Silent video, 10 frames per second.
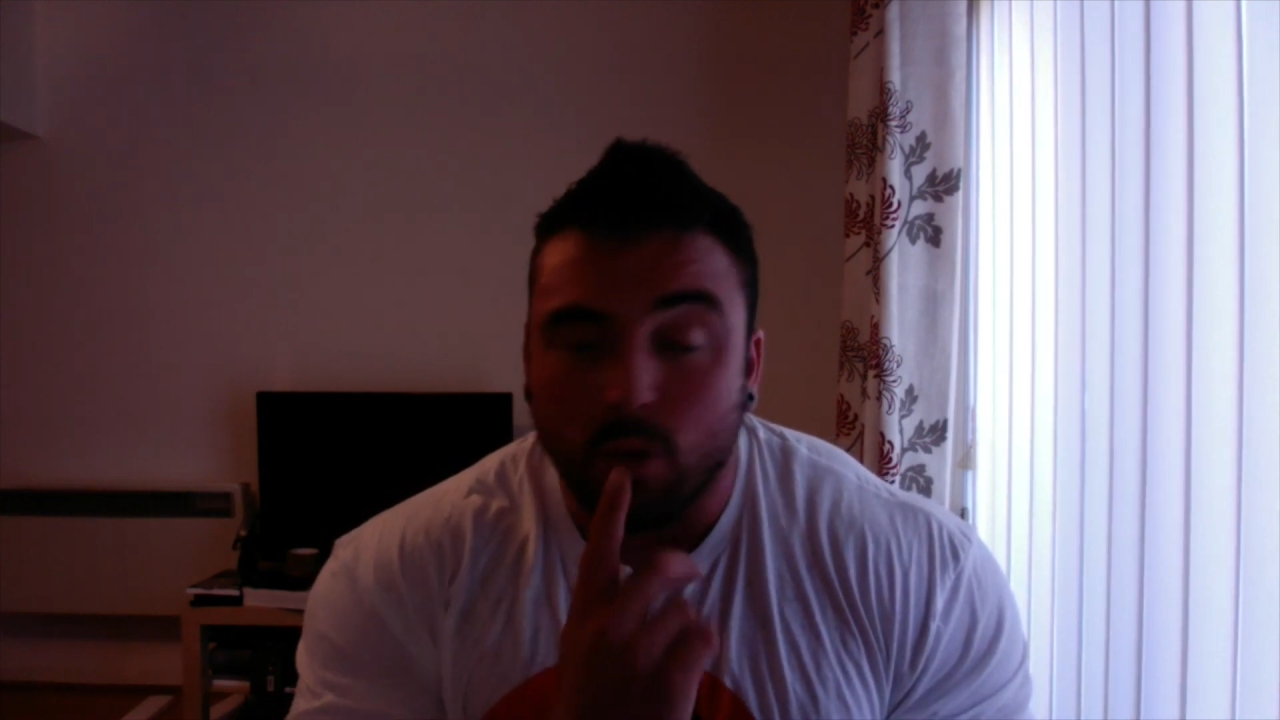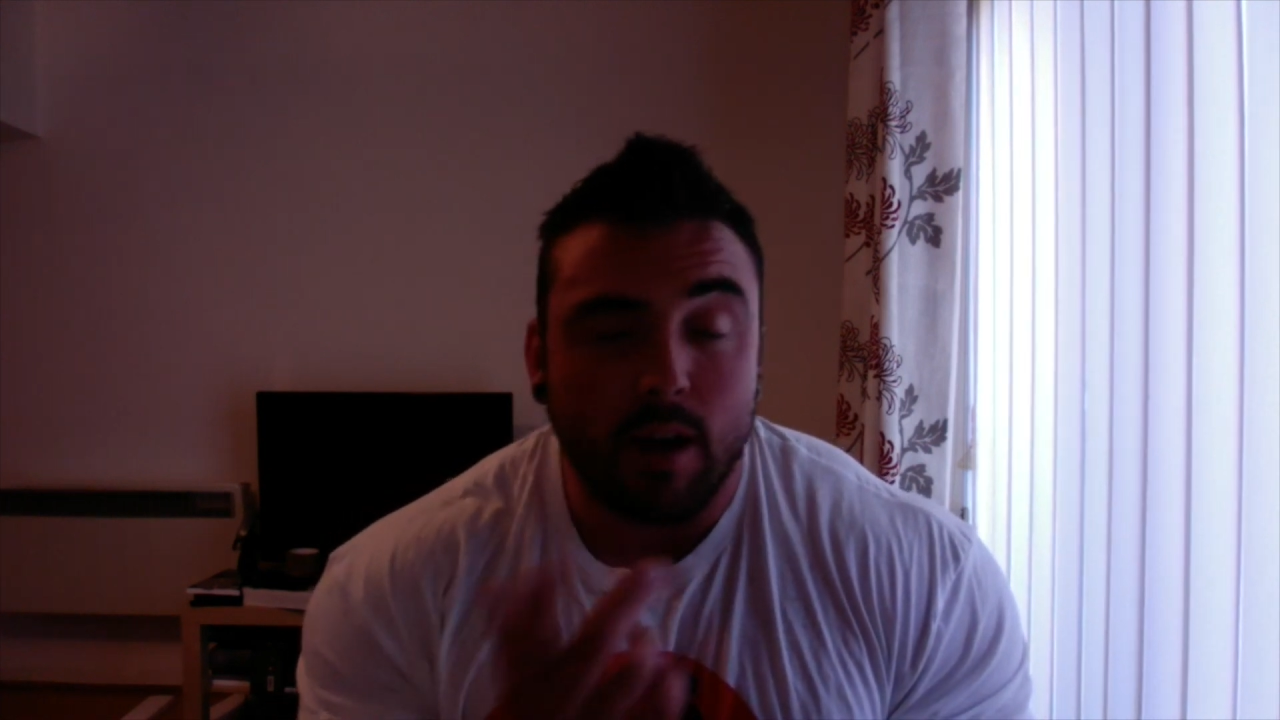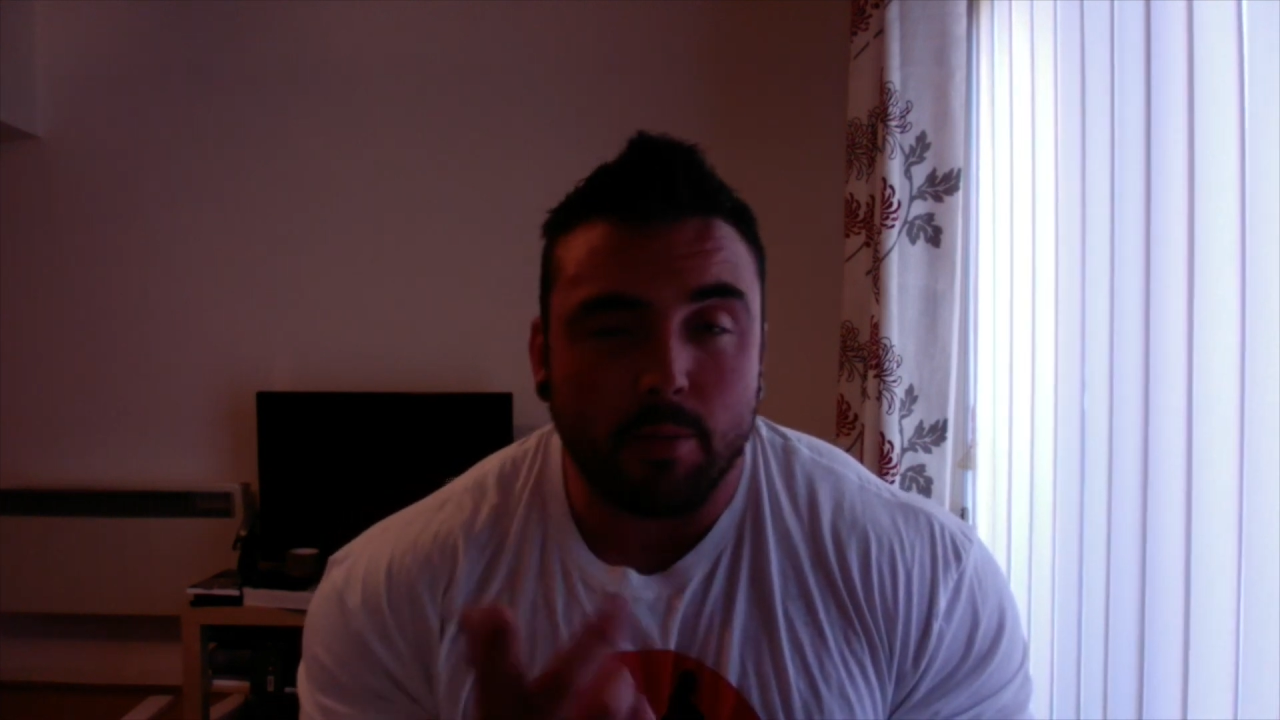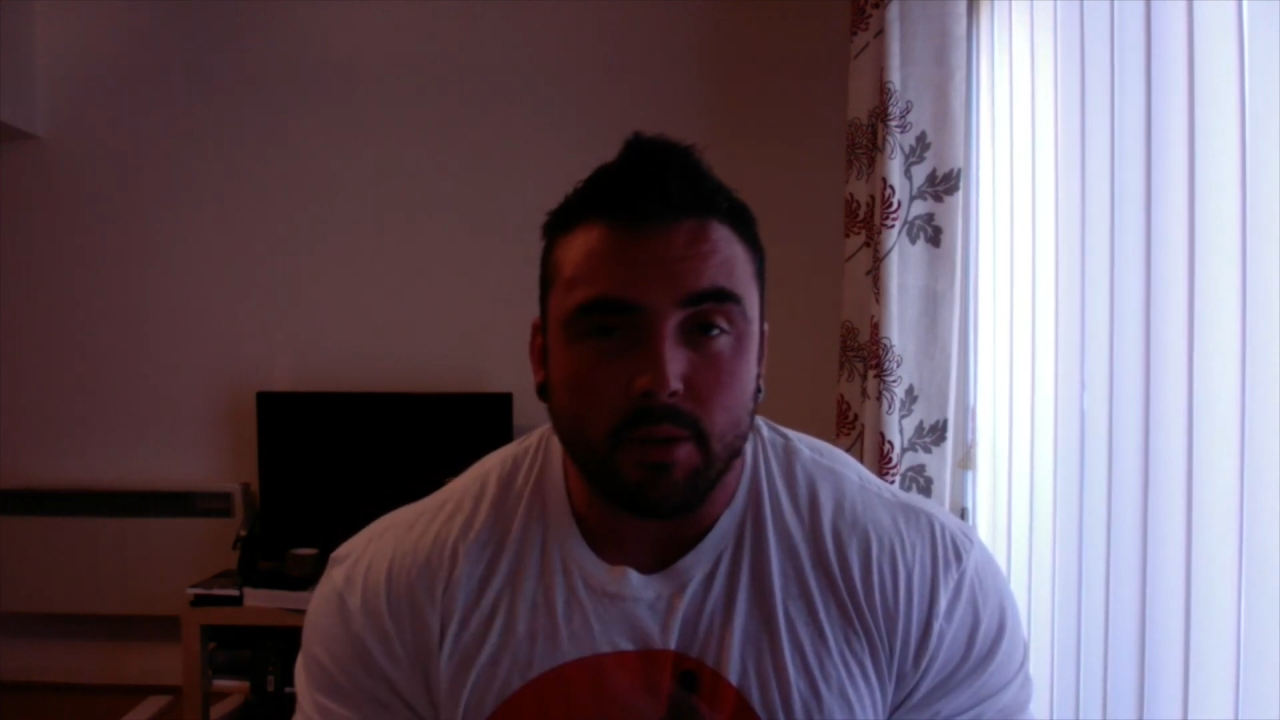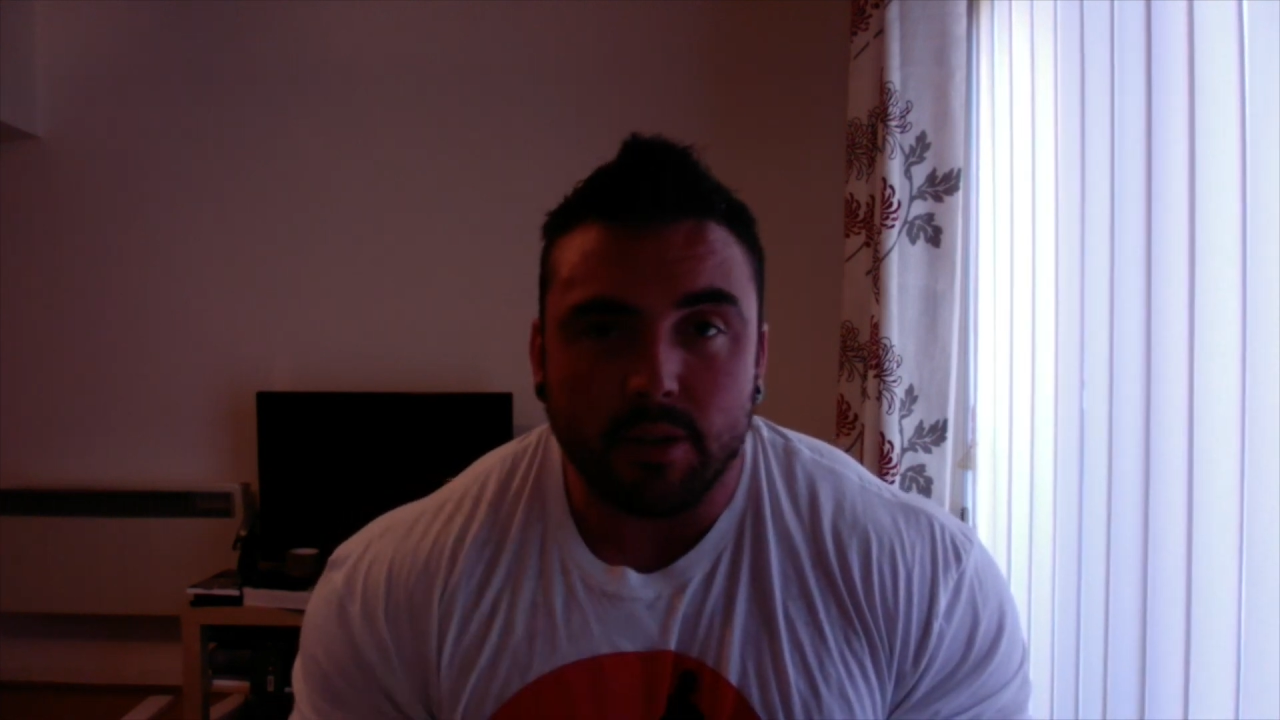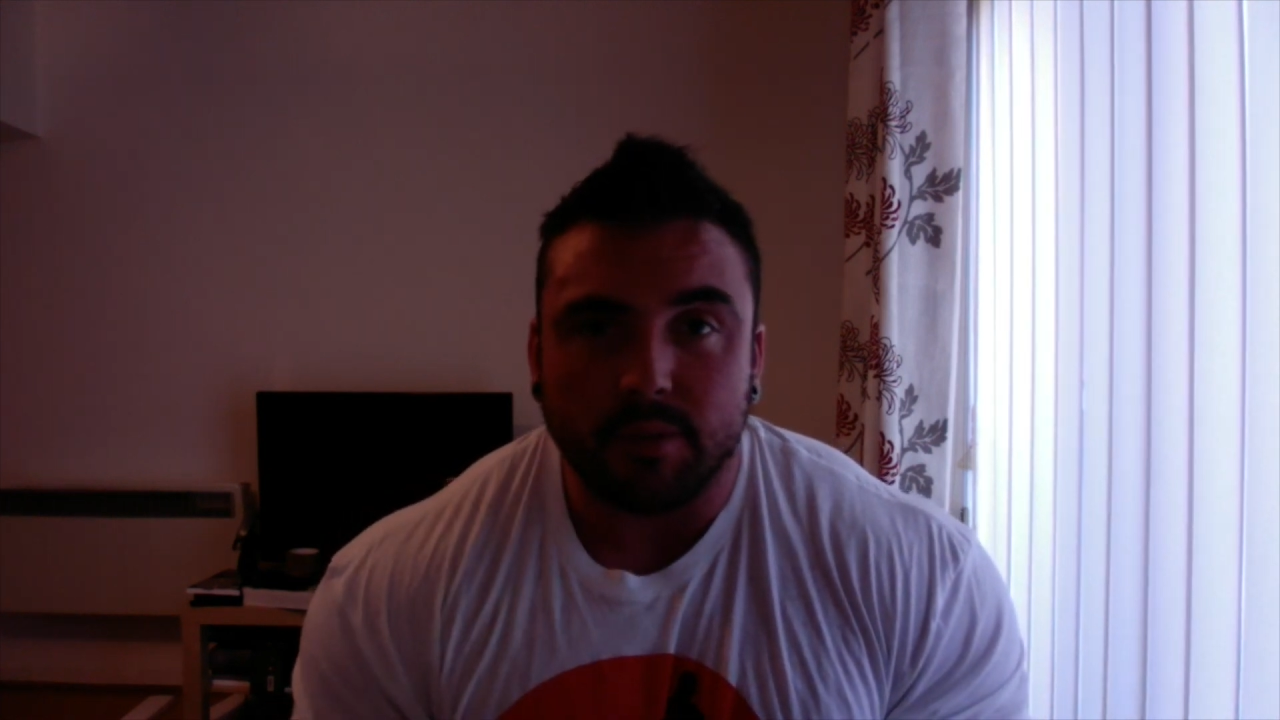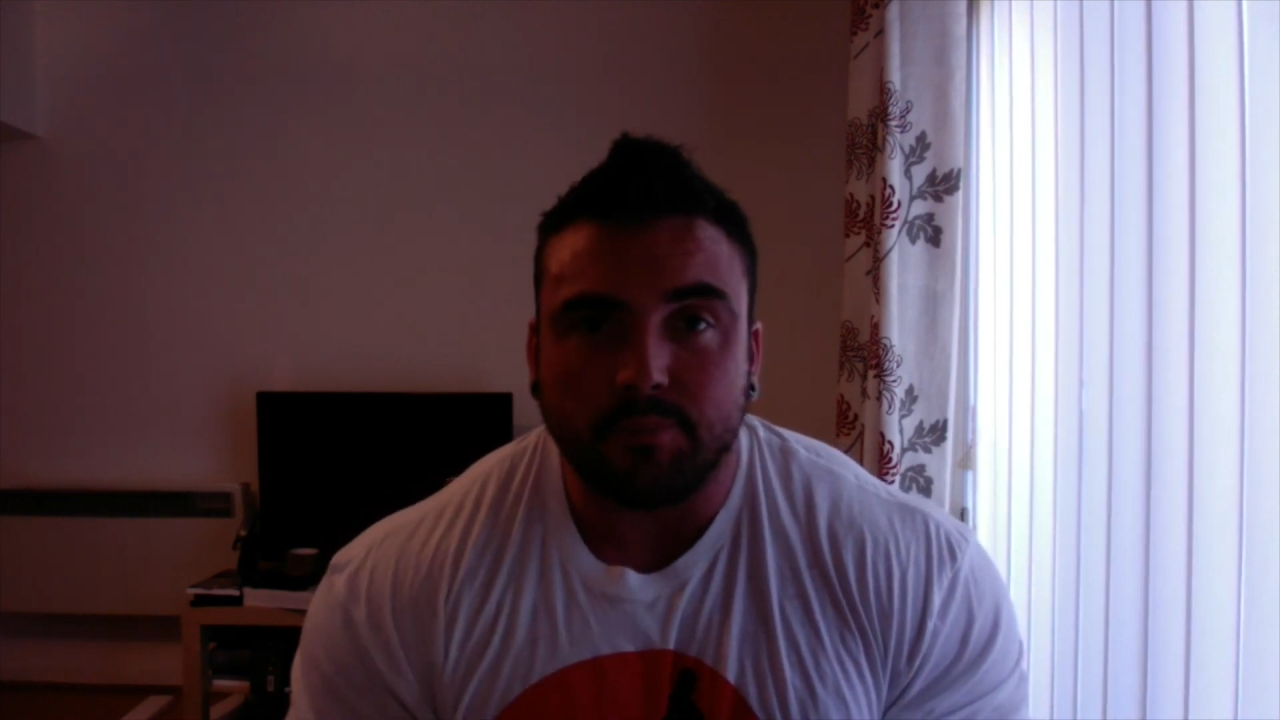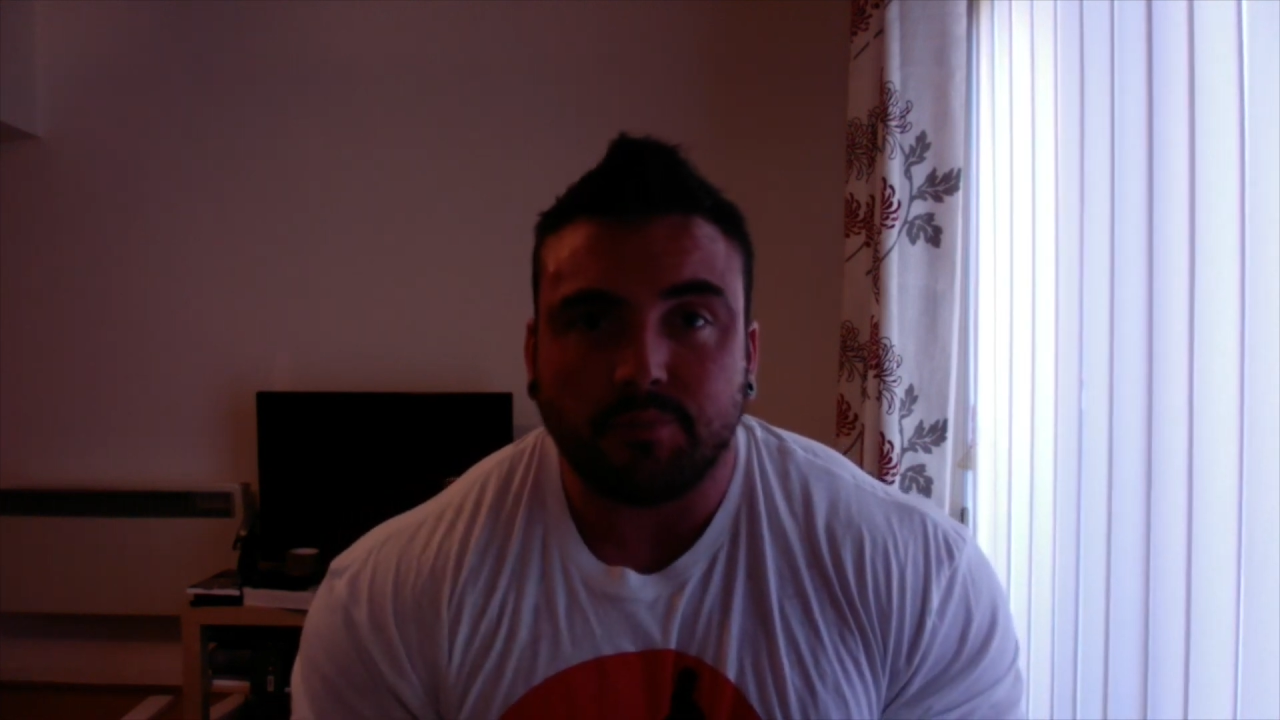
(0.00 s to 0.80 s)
what happened.